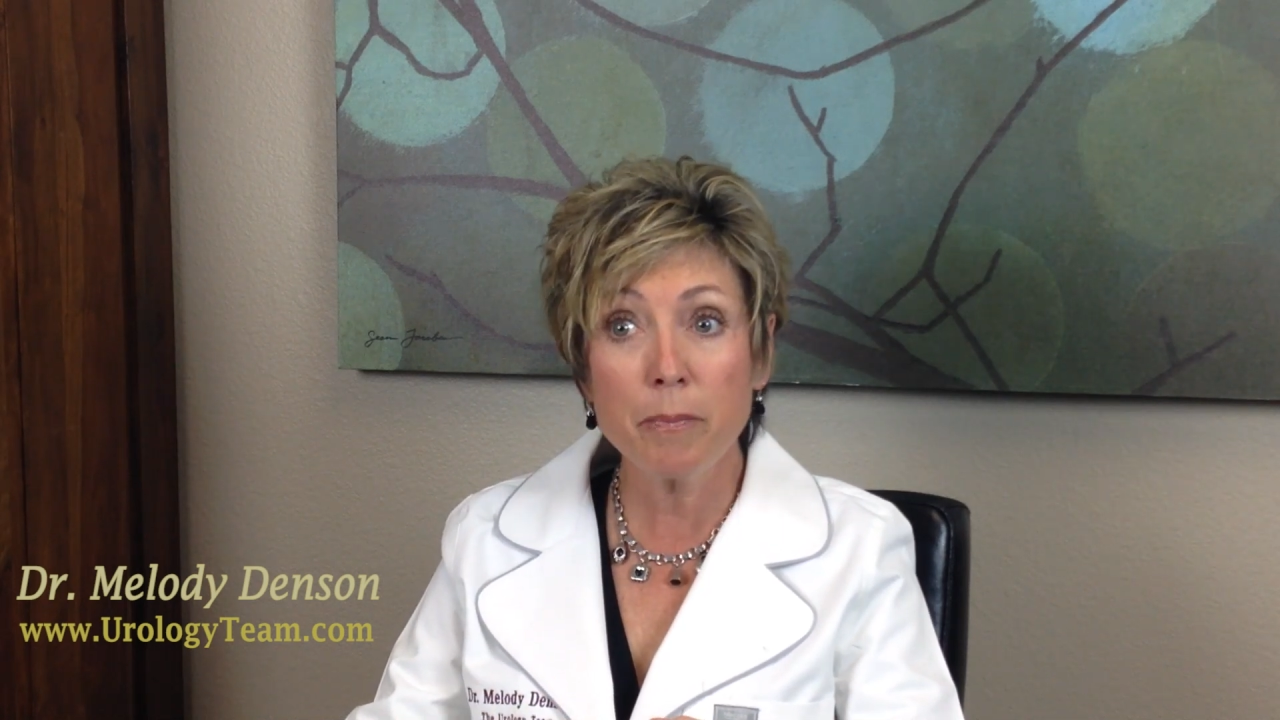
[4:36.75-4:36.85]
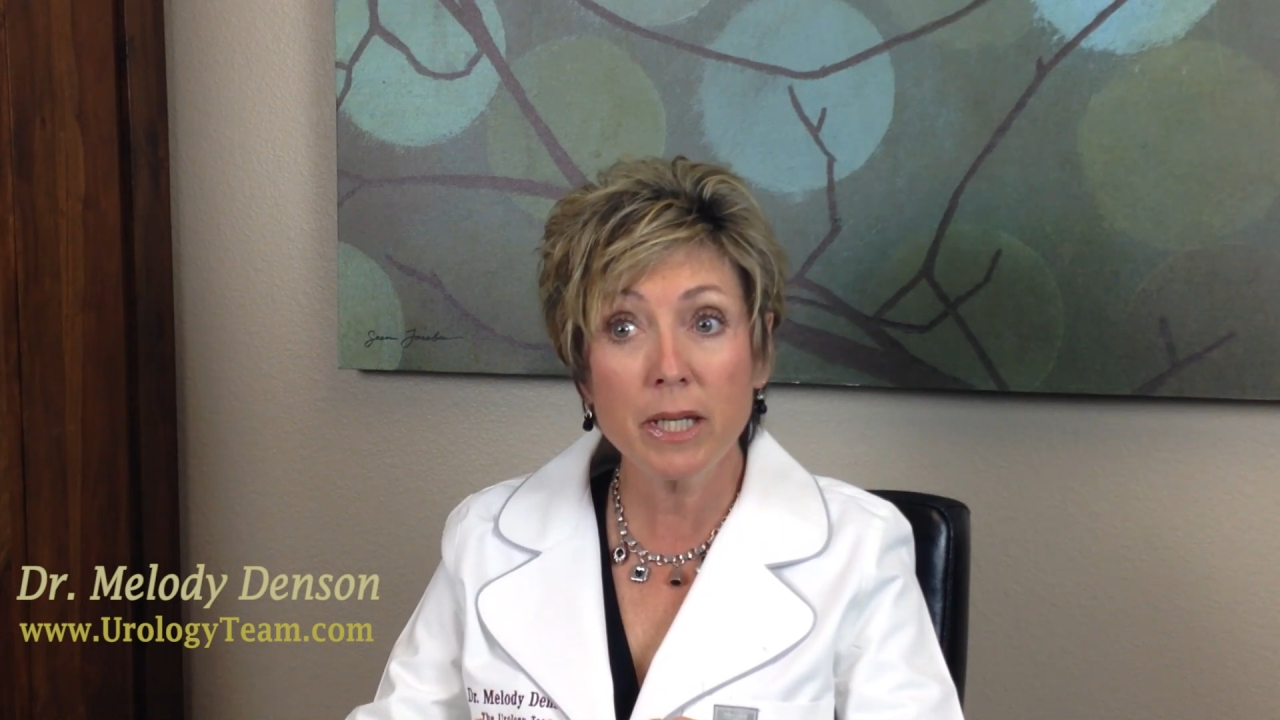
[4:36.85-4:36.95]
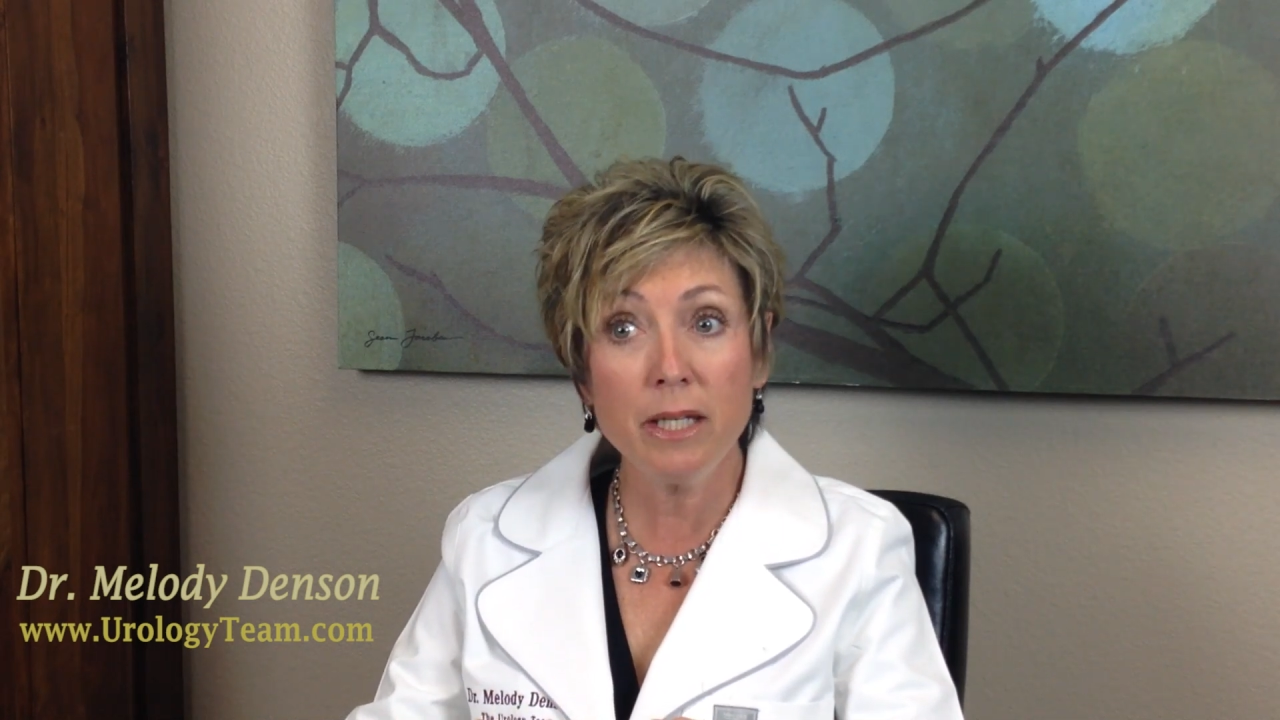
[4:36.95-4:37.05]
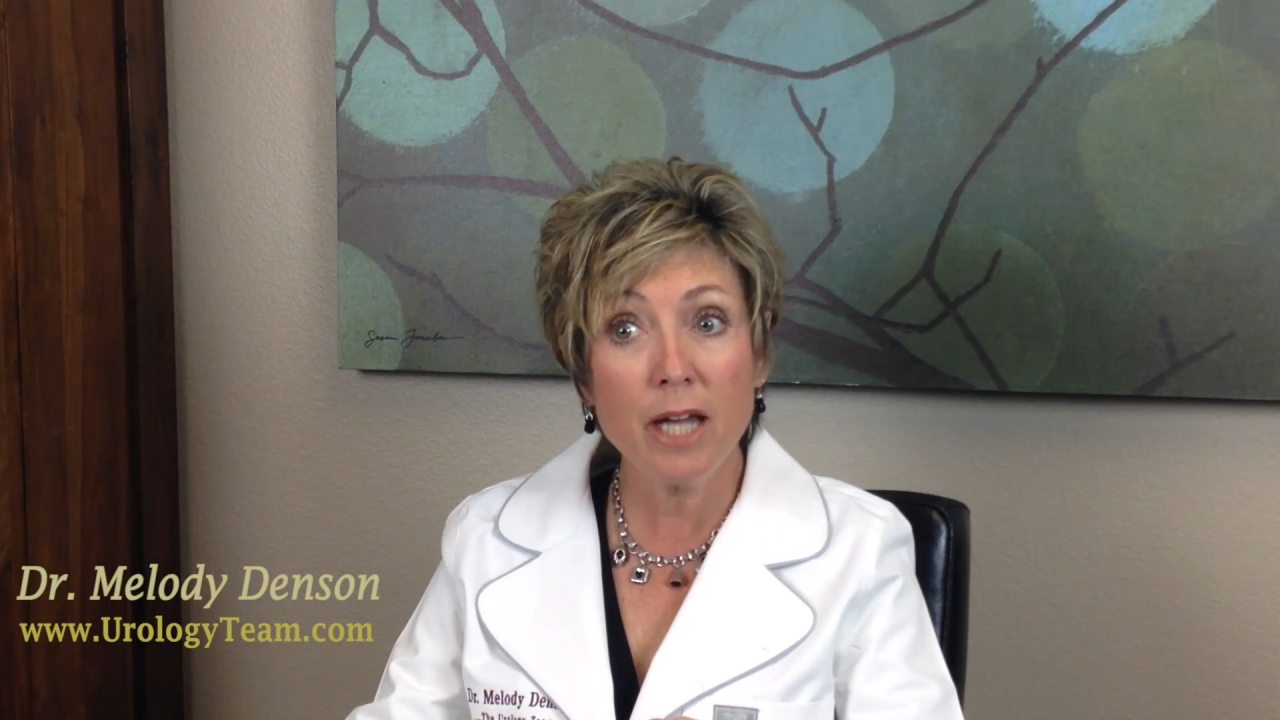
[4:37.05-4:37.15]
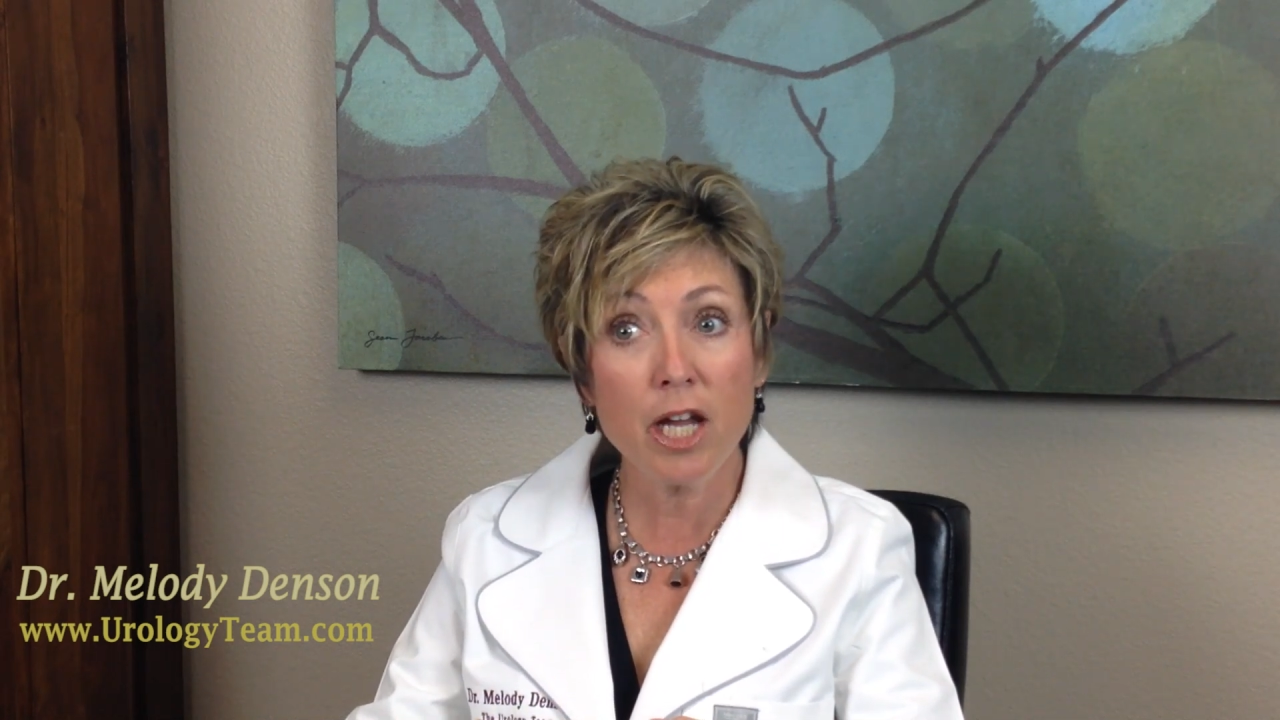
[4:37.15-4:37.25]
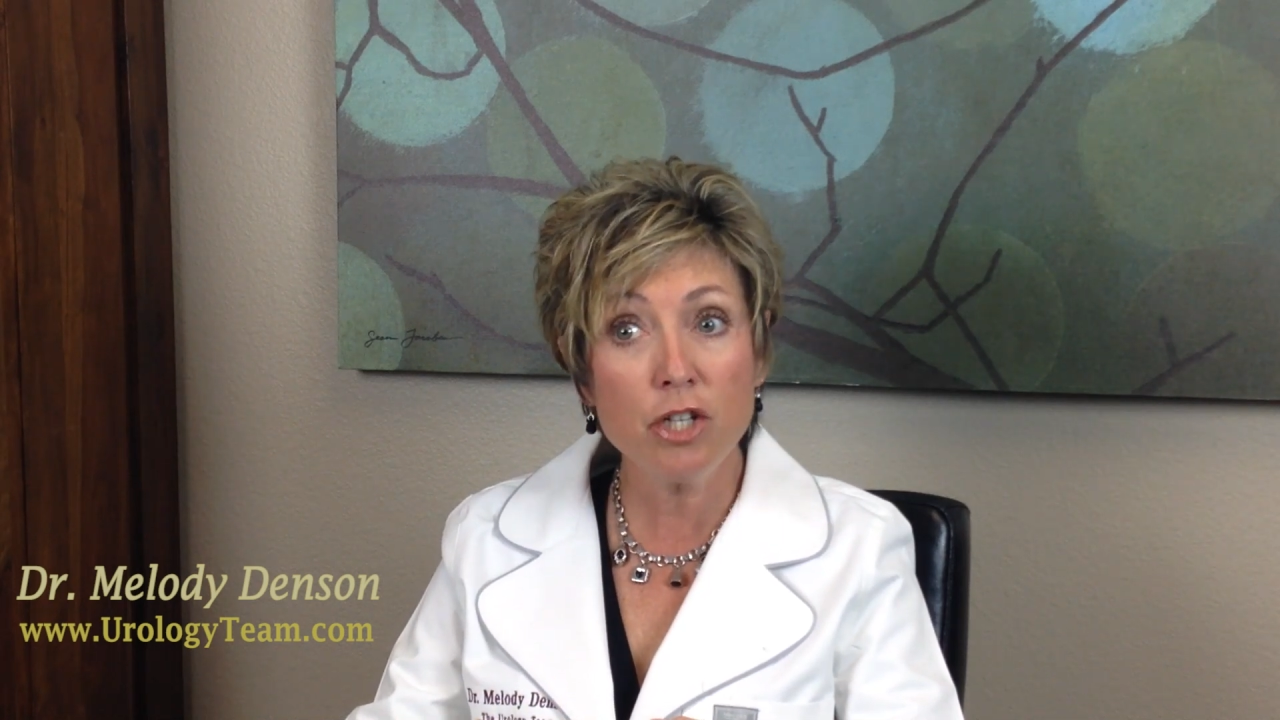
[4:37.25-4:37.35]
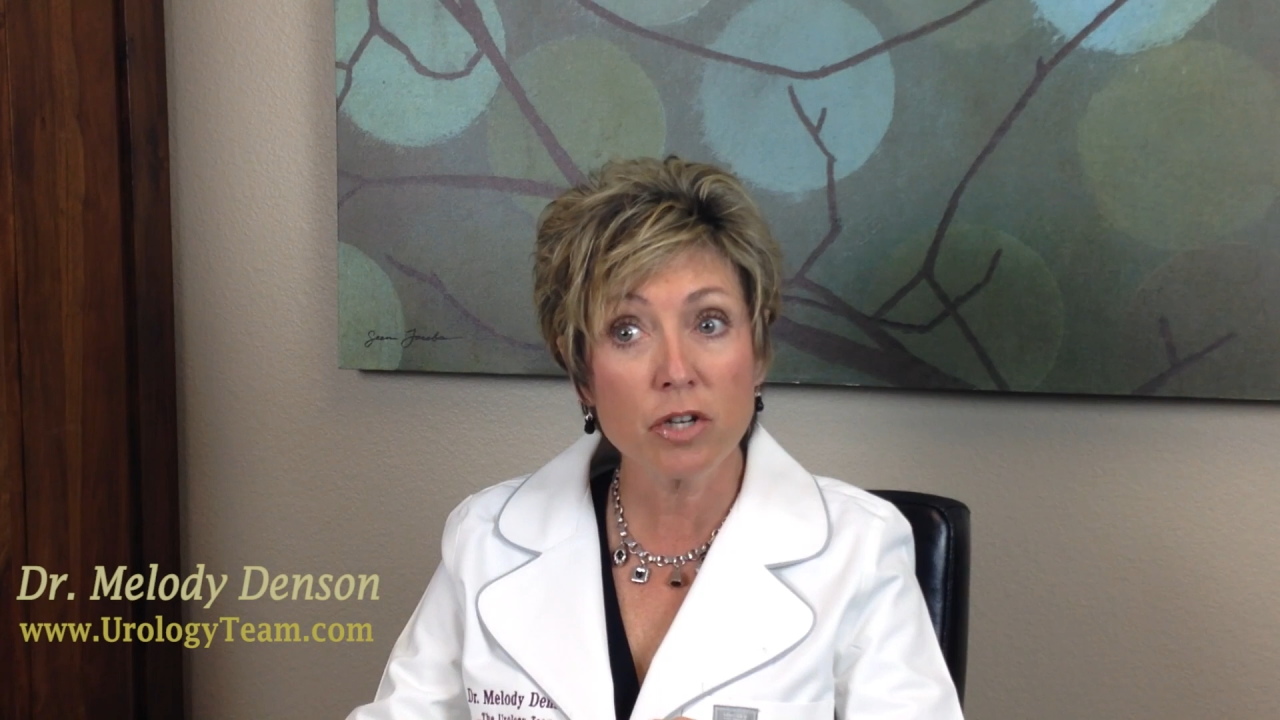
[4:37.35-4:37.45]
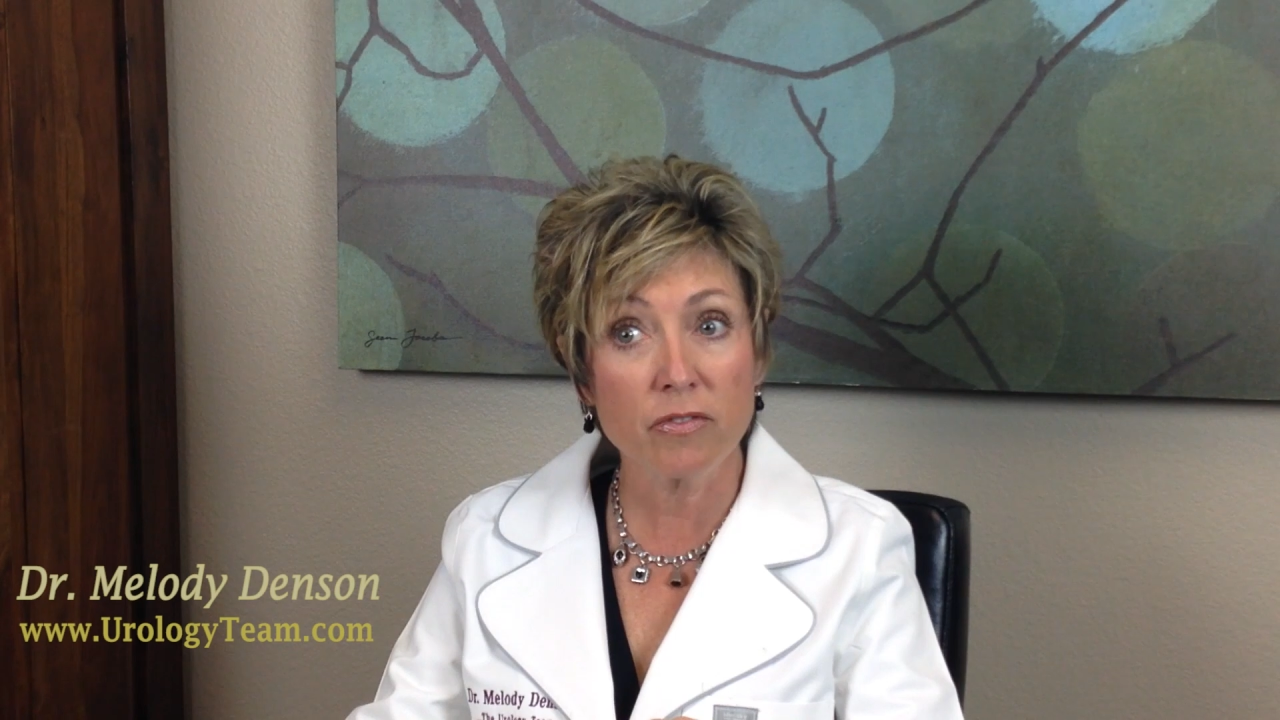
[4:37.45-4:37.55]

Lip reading: pH